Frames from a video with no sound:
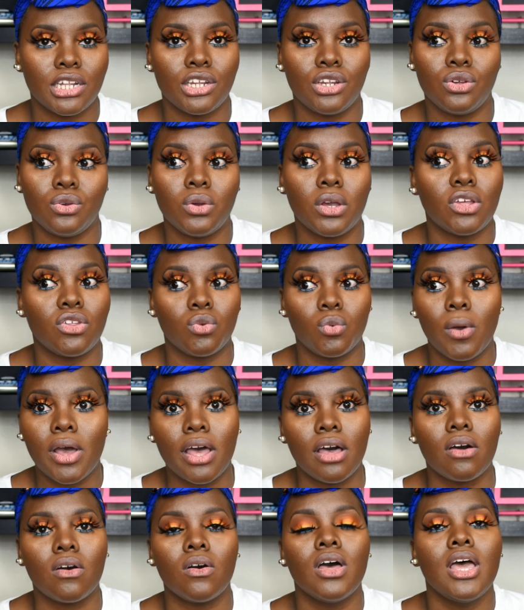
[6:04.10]
to do as
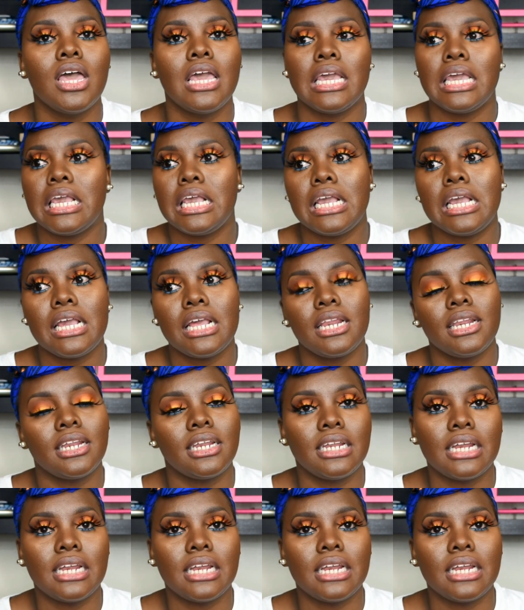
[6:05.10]
well. He